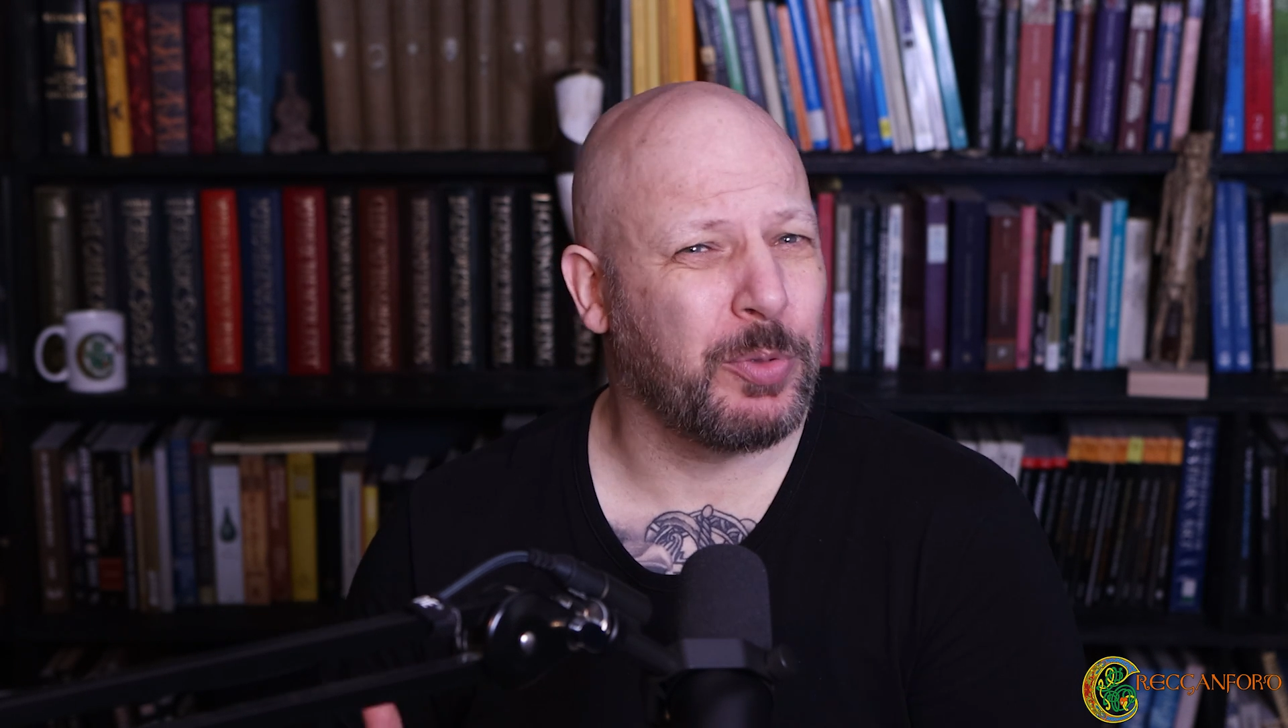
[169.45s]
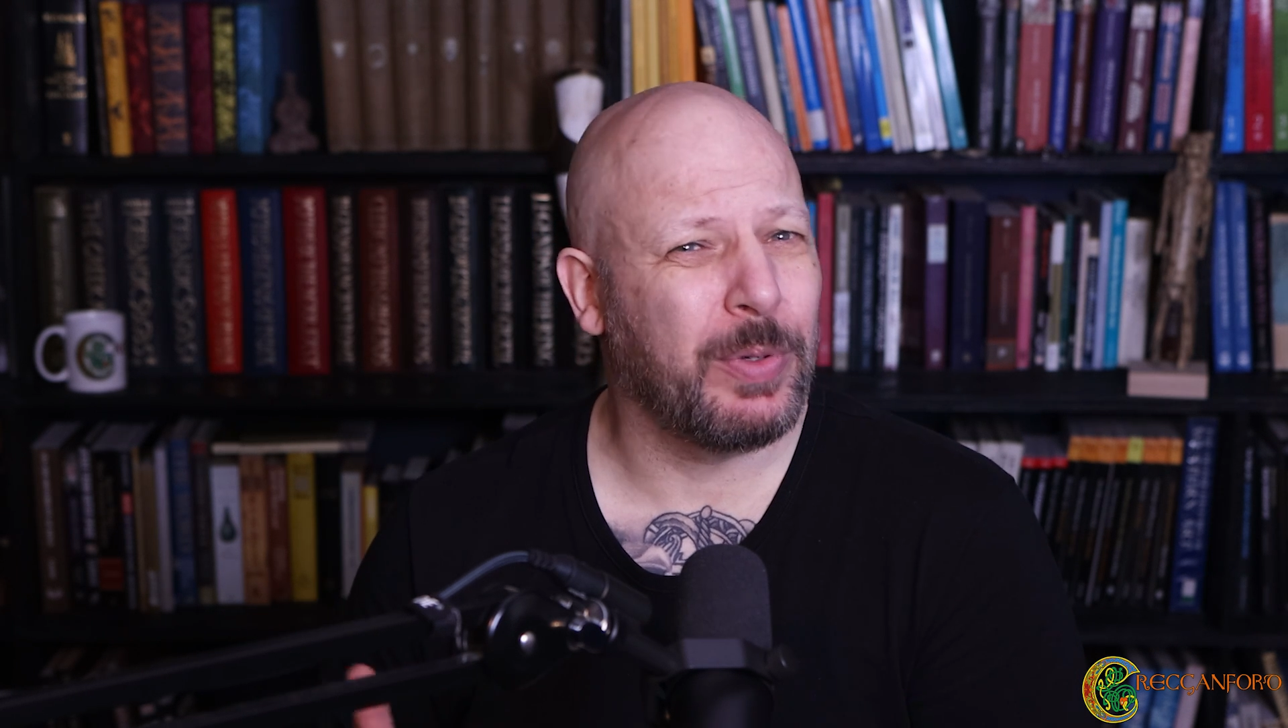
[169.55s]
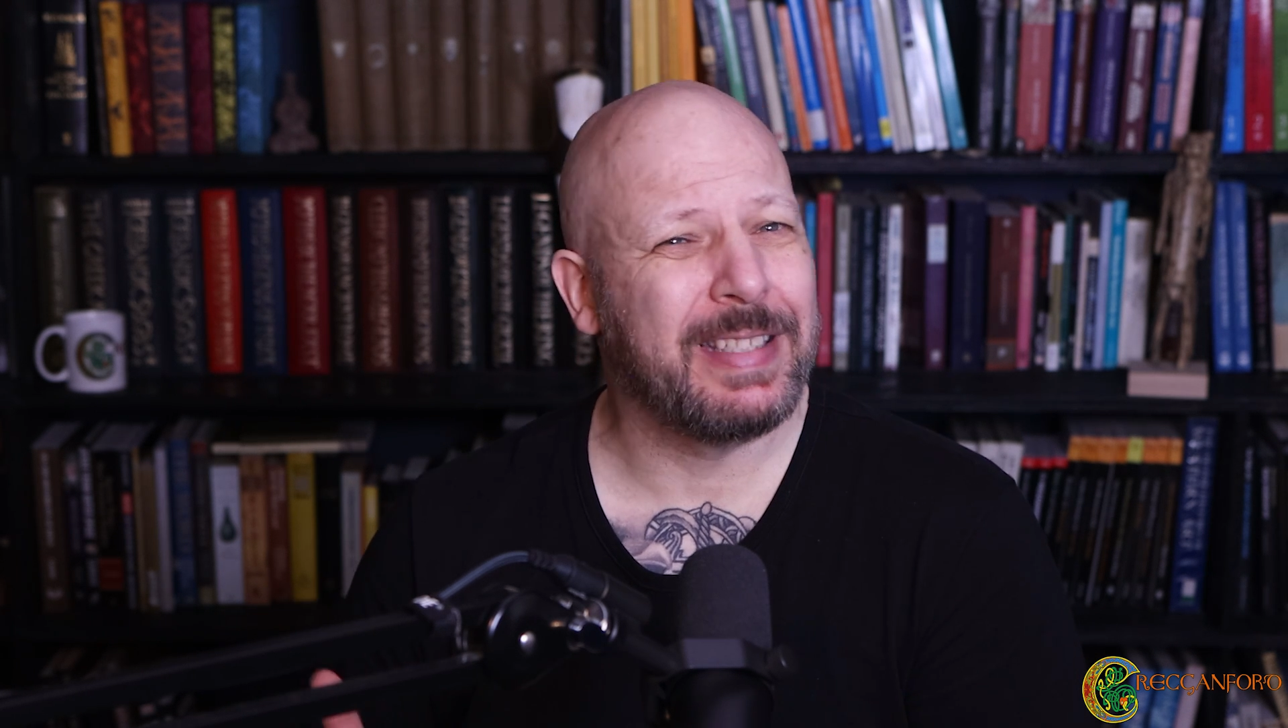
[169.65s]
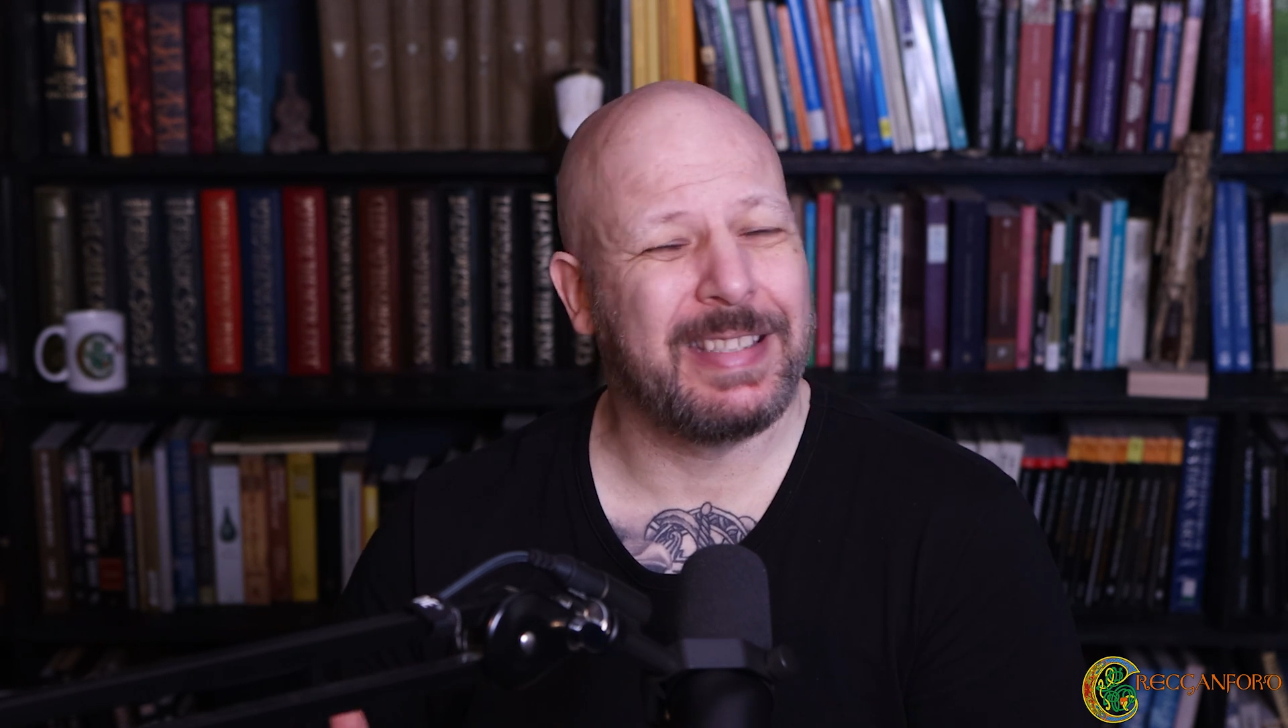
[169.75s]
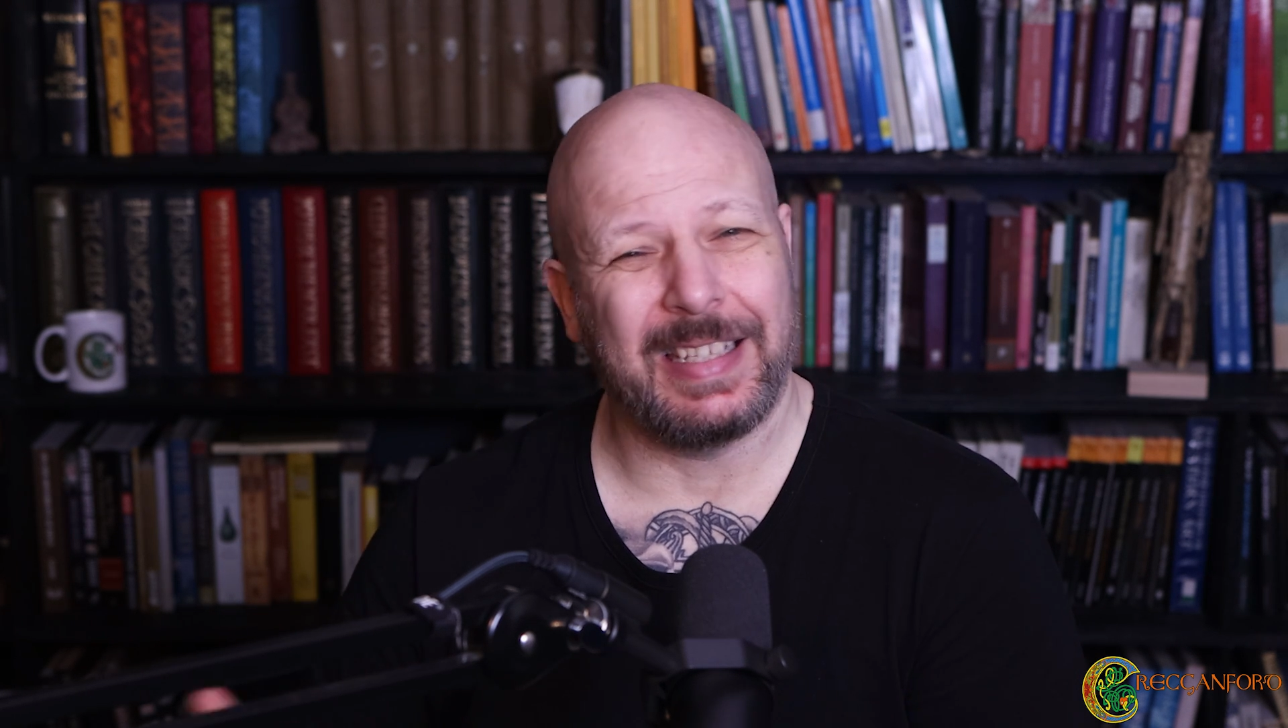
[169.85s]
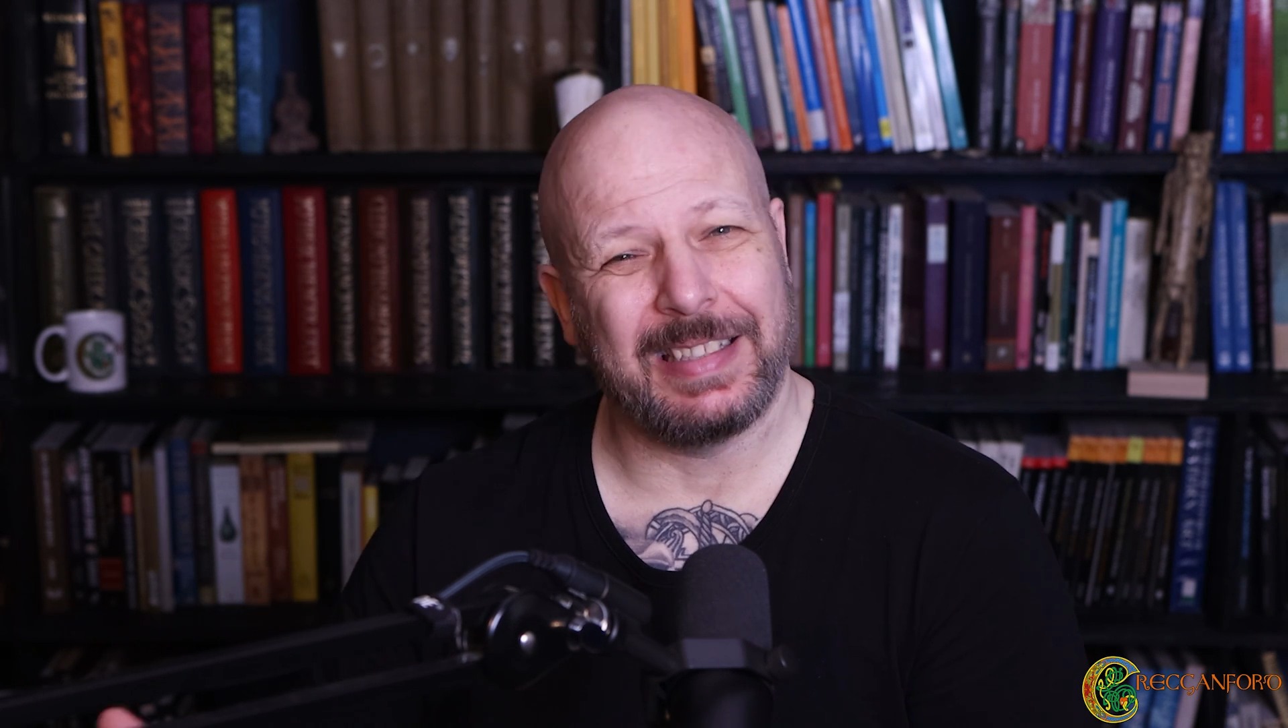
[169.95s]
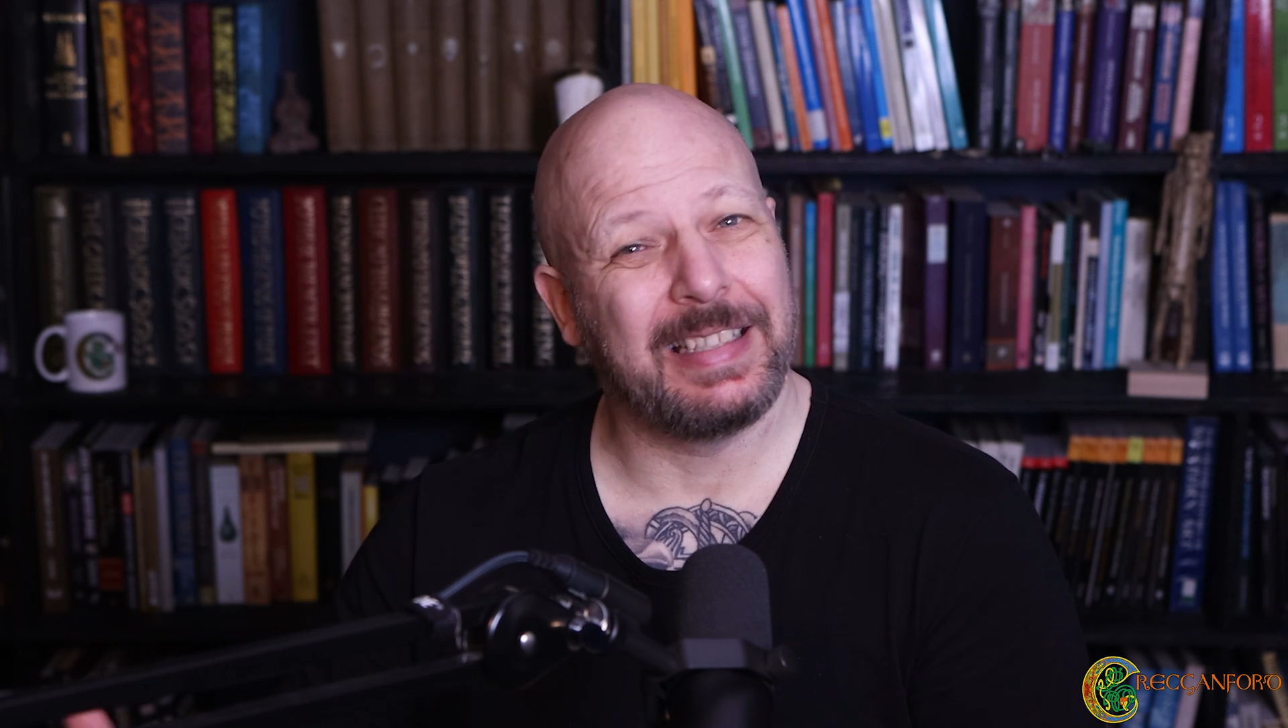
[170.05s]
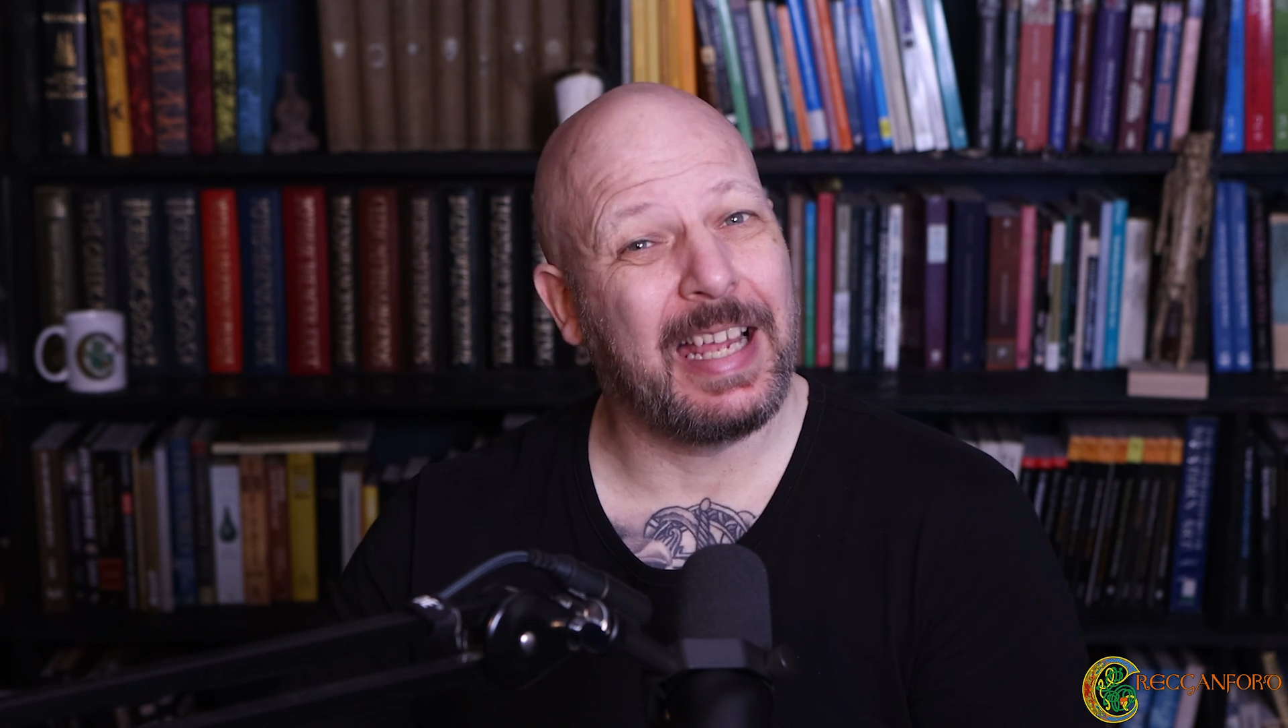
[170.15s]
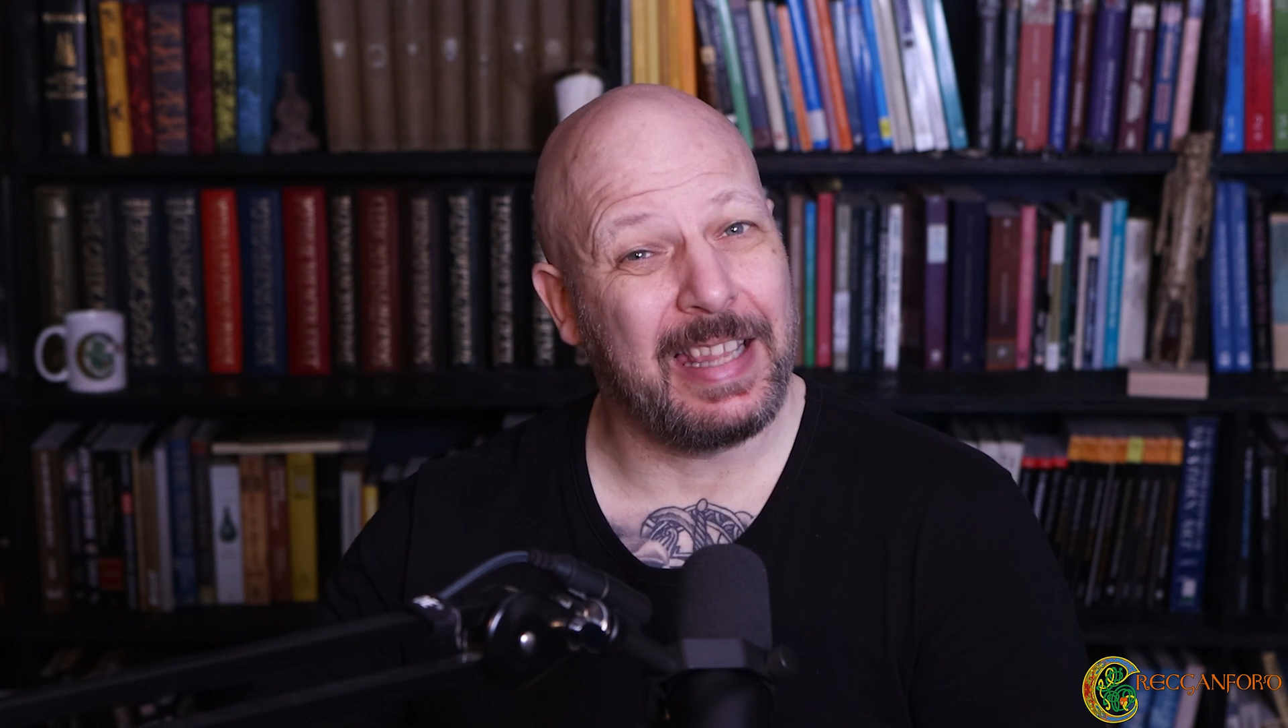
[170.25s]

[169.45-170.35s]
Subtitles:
between 6,000